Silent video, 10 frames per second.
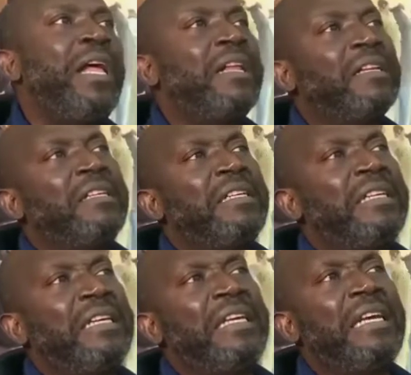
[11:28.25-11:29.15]

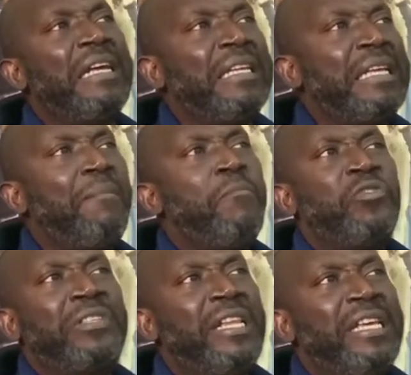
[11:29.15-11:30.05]
They are
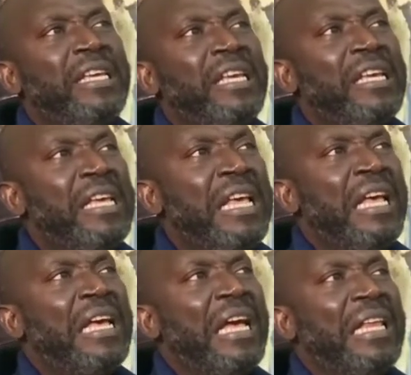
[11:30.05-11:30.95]
mostly,
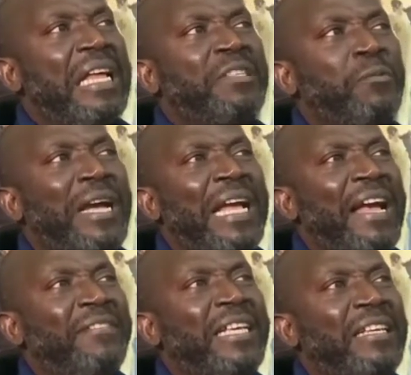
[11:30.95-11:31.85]
that's why
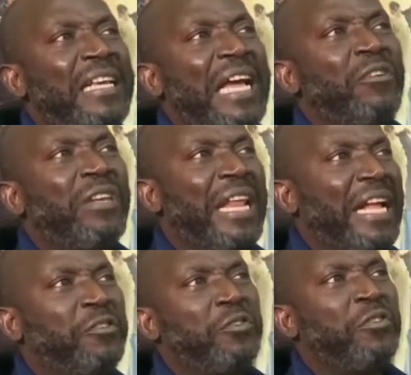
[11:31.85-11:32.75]
I've said I don't
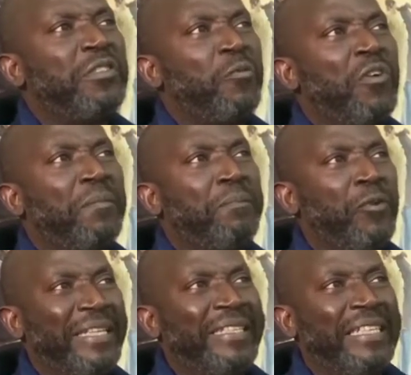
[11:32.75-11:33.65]
like to use the word
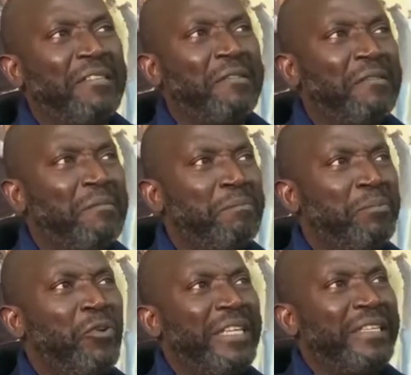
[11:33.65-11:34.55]

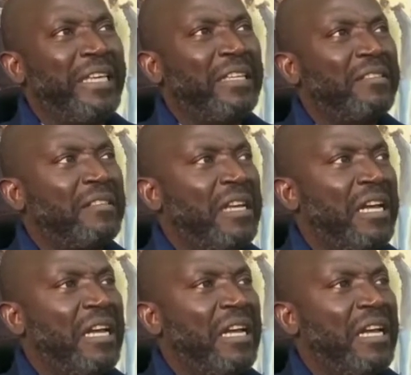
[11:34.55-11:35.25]
politics.